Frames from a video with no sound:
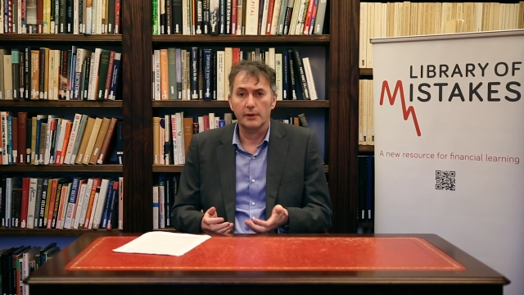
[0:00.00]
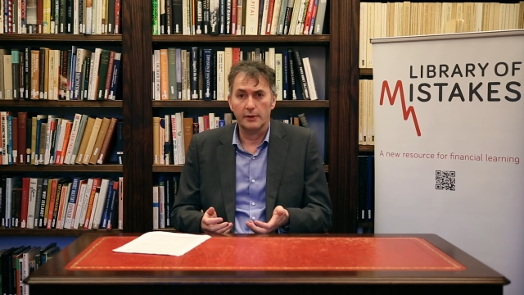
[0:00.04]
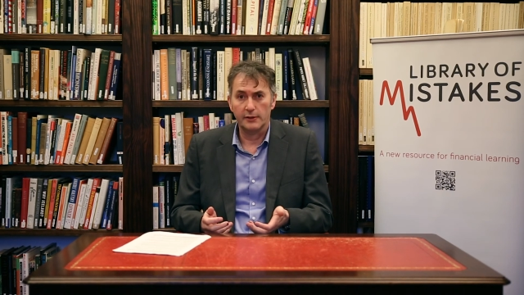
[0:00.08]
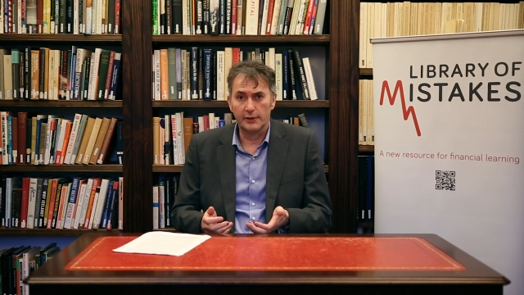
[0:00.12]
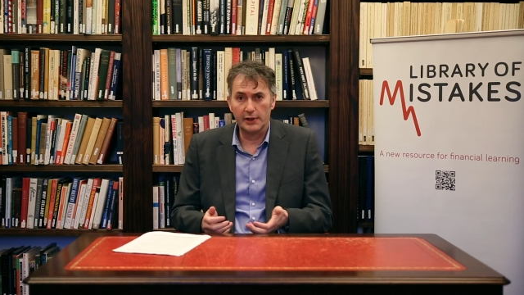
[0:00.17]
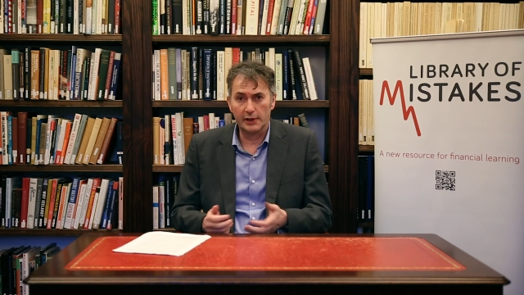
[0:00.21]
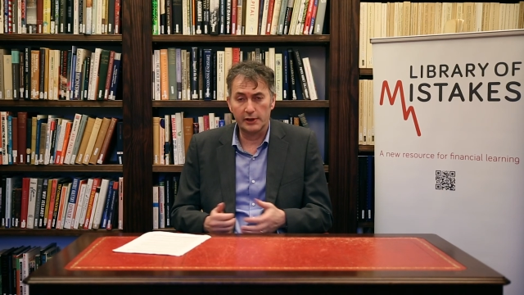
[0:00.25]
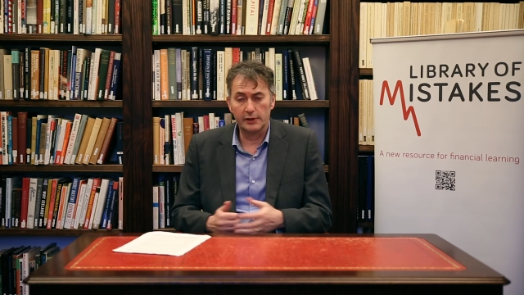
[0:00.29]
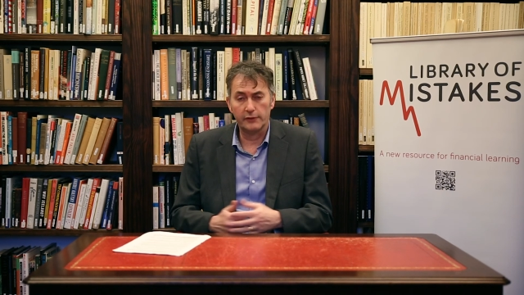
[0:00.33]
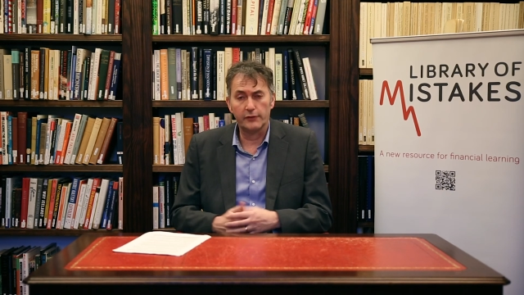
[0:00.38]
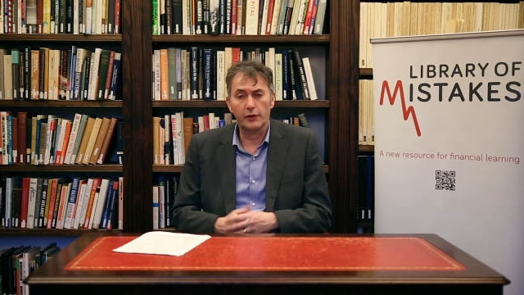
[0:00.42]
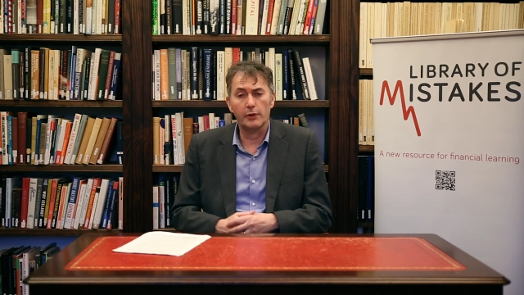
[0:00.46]

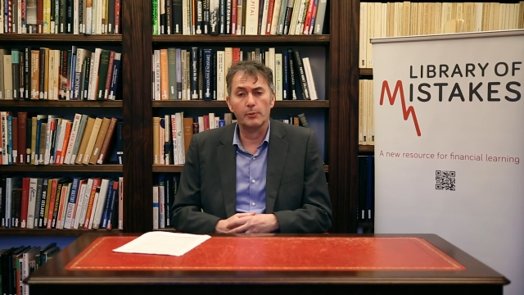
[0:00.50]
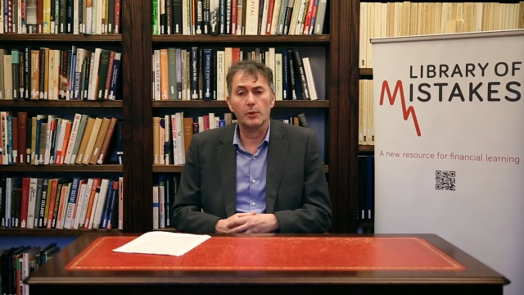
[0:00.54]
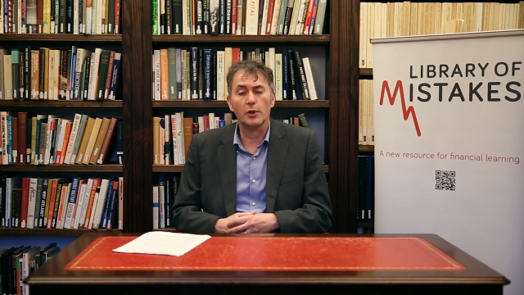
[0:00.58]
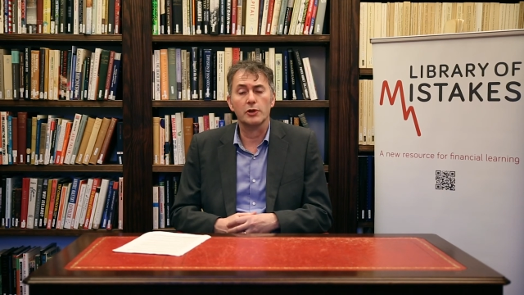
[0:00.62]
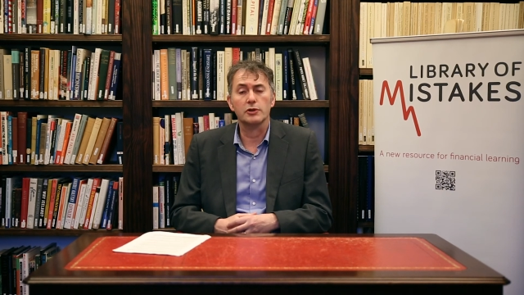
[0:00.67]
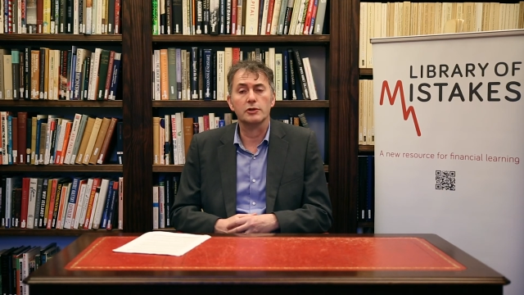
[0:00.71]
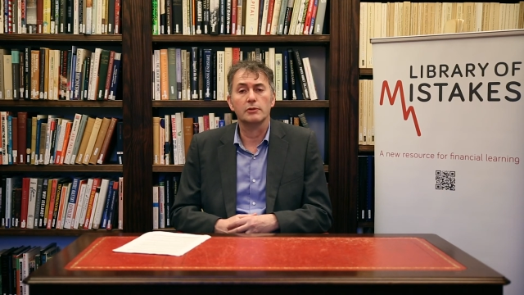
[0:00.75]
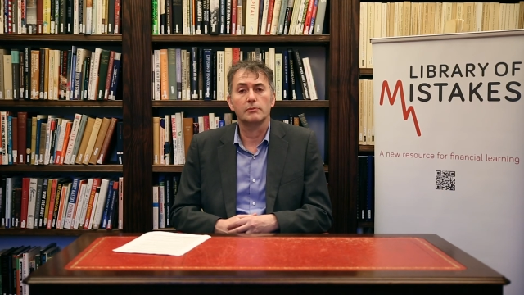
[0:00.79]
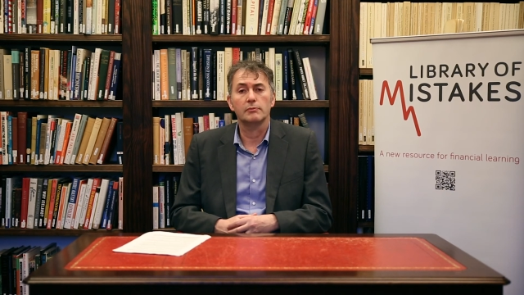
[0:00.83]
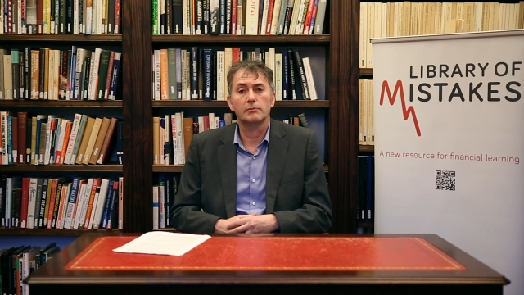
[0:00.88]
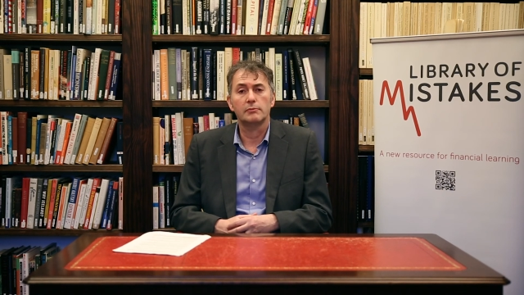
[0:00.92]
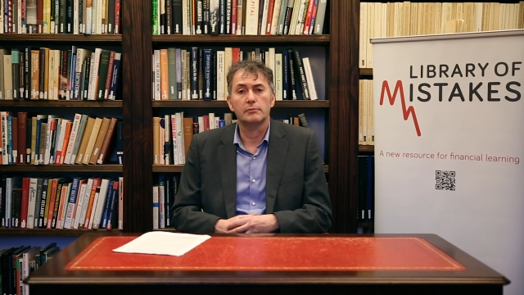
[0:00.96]
Thank you very
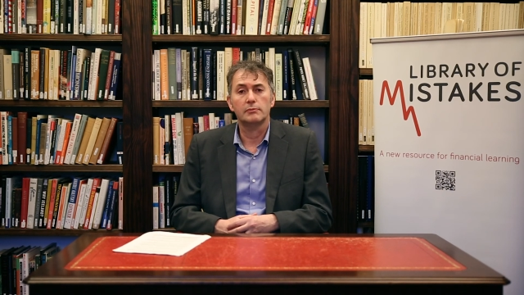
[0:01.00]
much.